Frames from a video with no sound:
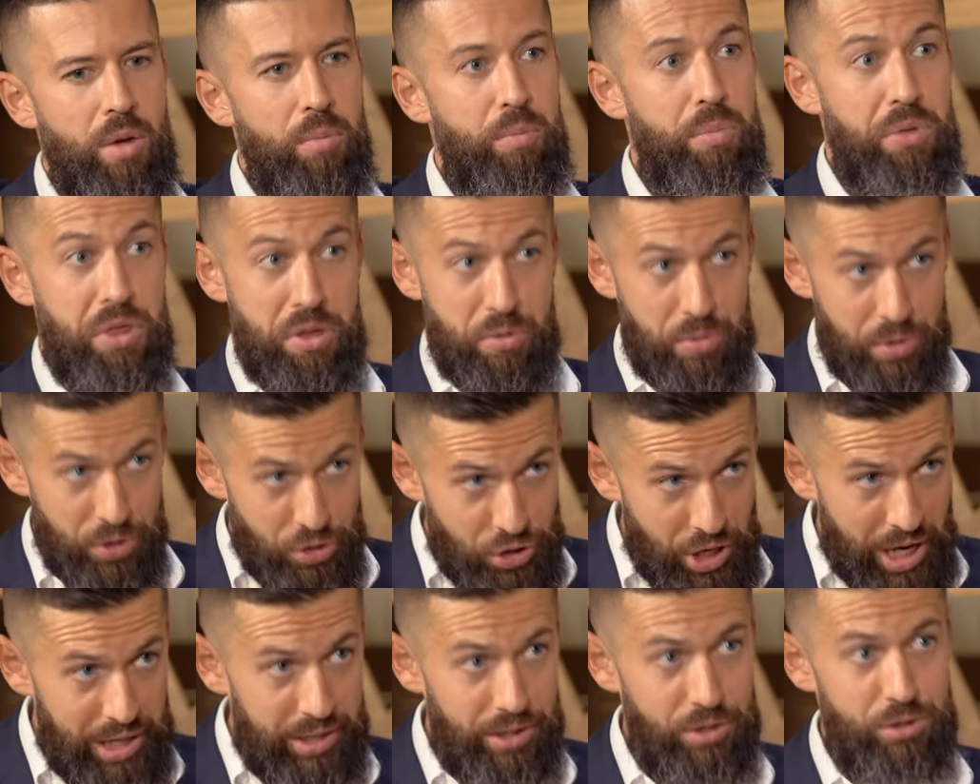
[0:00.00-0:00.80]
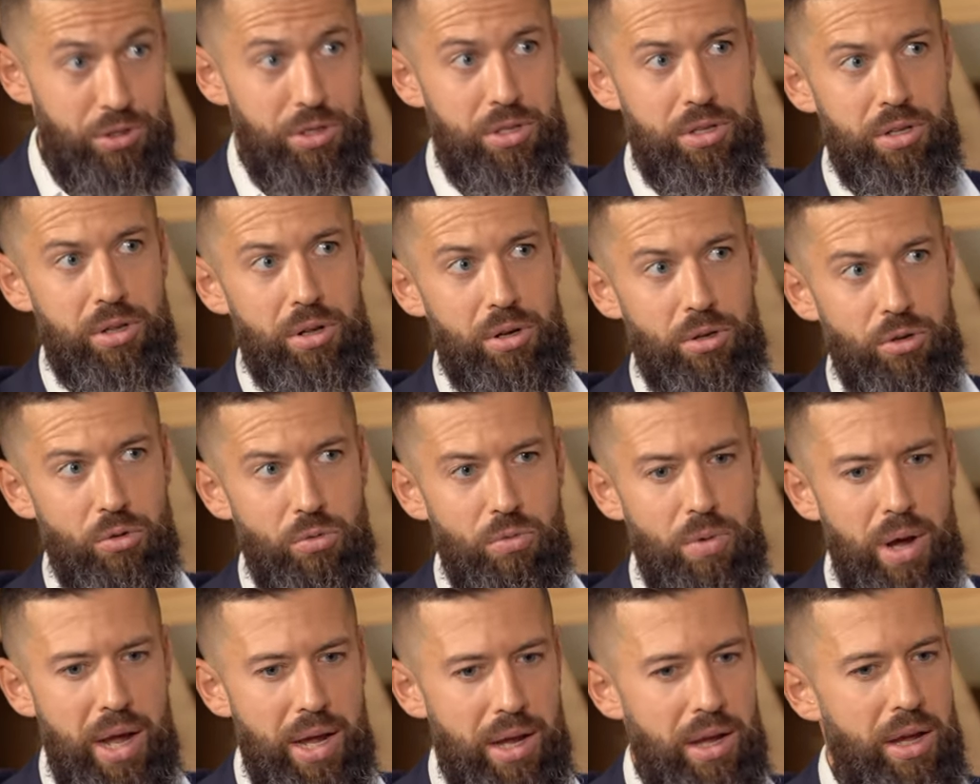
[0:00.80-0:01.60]
But there were challenges along the
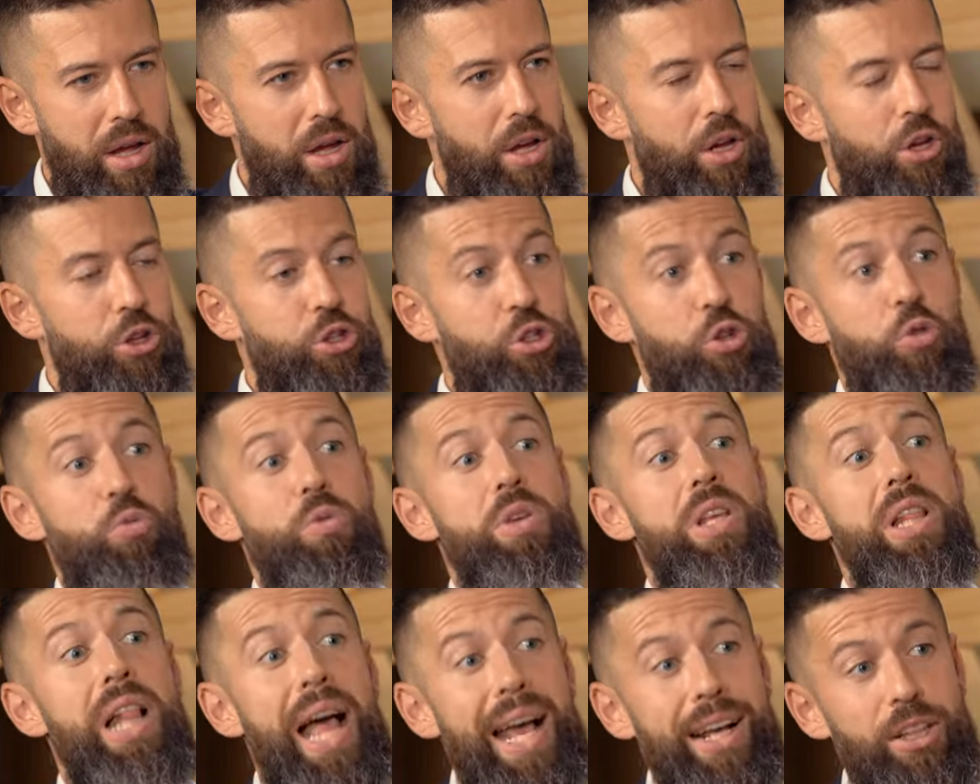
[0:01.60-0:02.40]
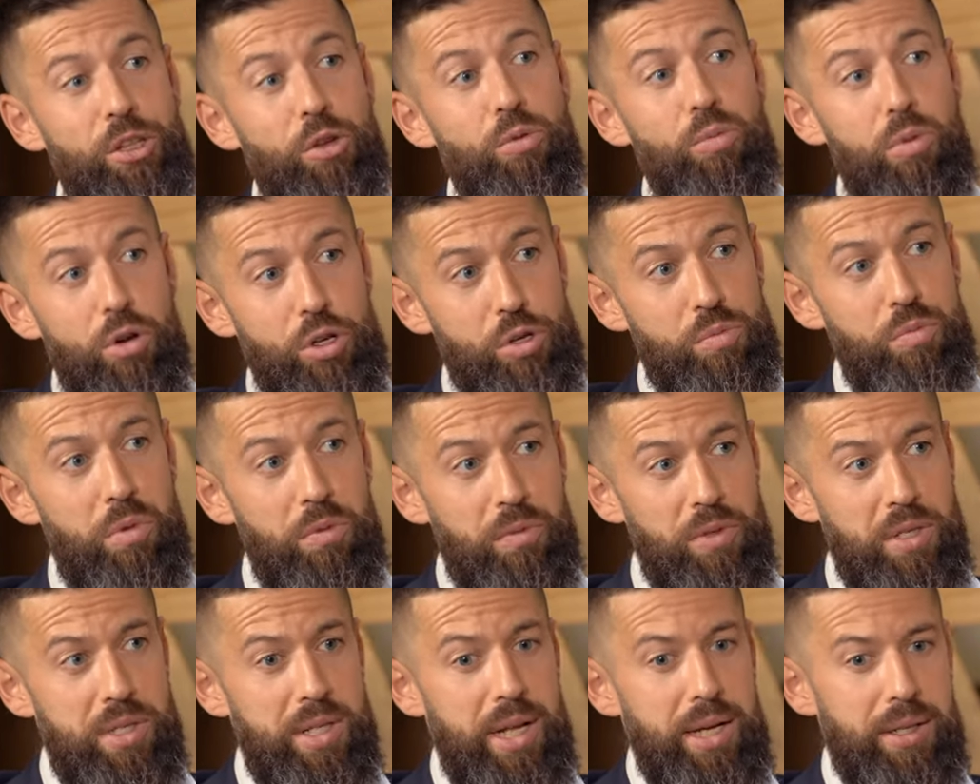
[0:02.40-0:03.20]
way. So we like to watch
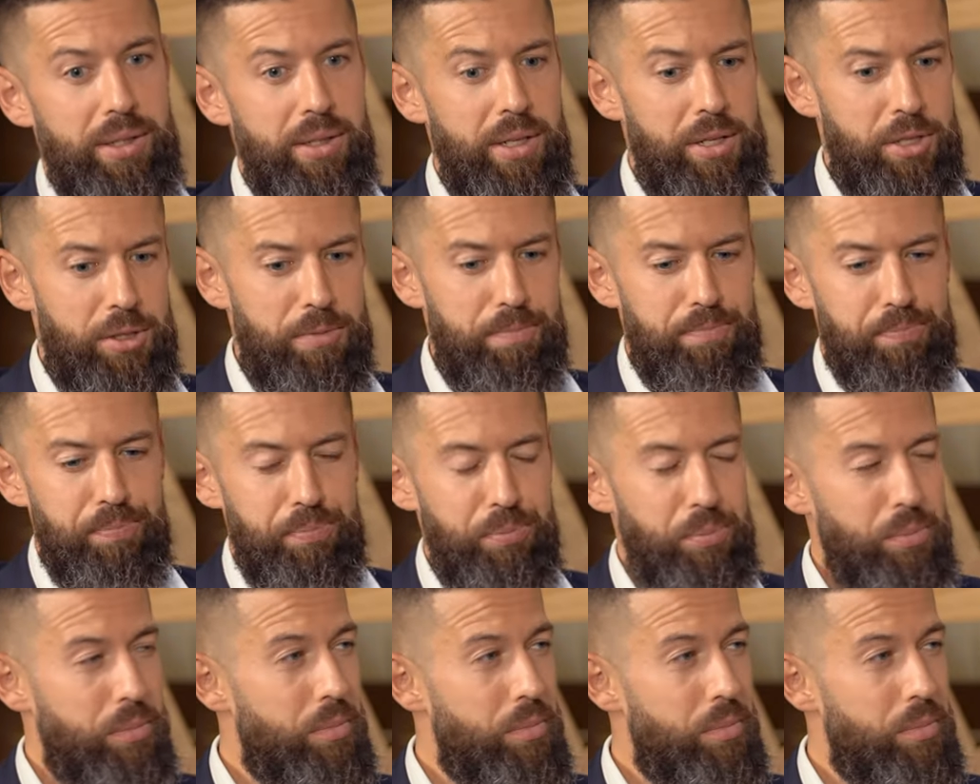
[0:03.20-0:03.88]
movies like this.